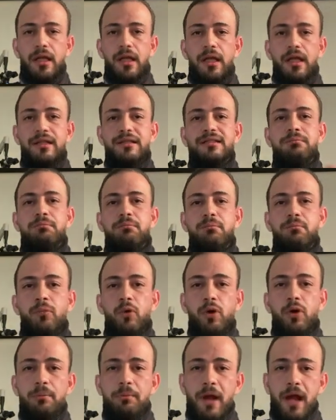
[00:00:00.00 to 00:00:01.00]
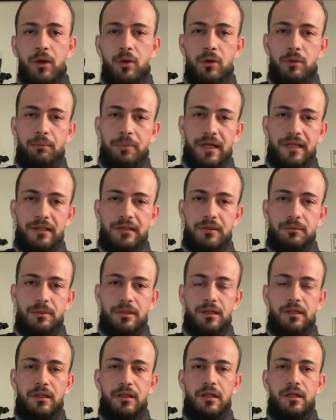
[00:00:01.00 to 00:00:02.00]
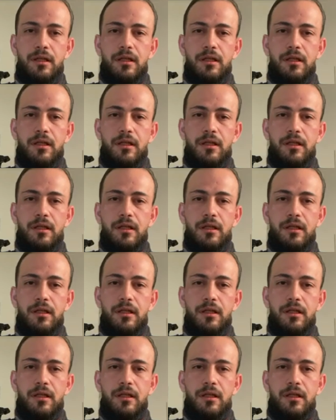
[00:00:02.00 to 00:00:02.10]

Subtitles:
it's more biocompatible,